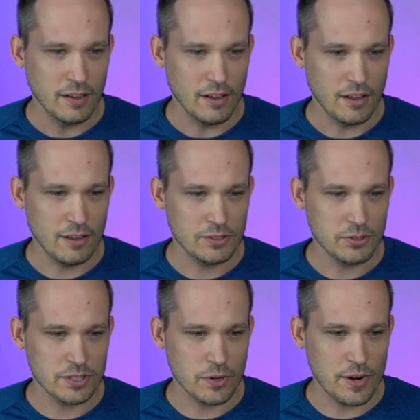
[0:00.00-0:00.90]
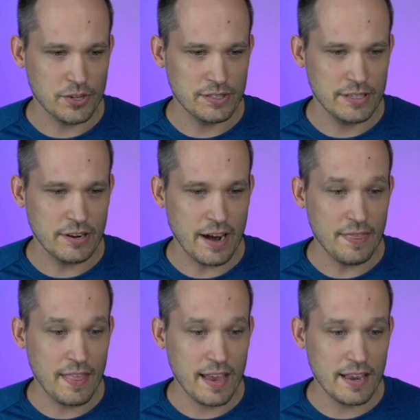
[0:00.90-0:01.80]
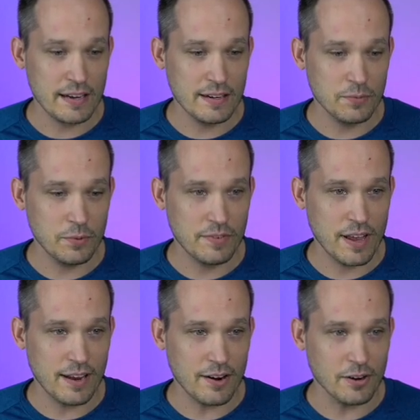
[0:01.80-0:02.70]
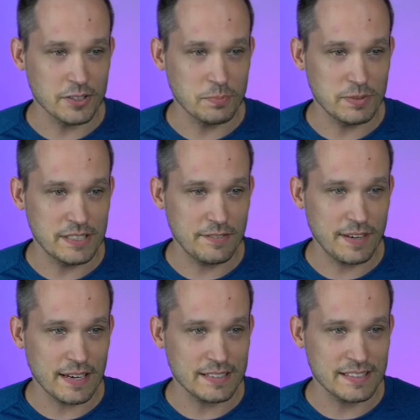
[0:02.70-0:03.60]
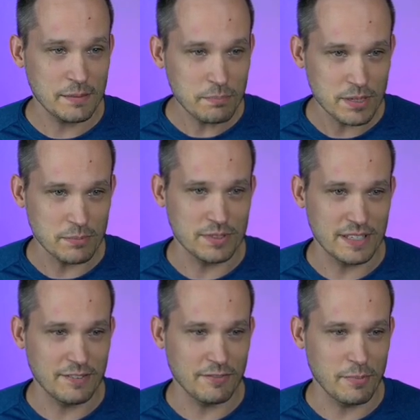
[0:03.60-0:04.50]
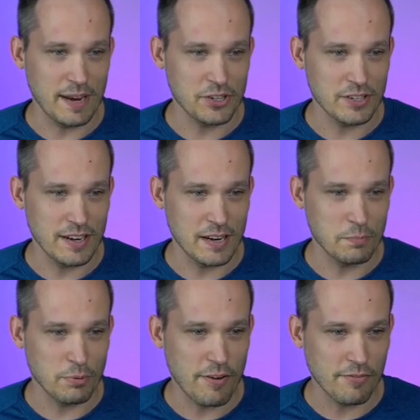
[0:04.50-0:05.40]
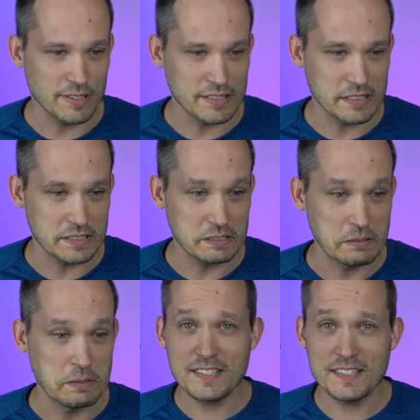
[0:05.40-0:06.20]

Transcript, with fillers: All sorts of questions here. And then we've got our specific symptoms information and preferences.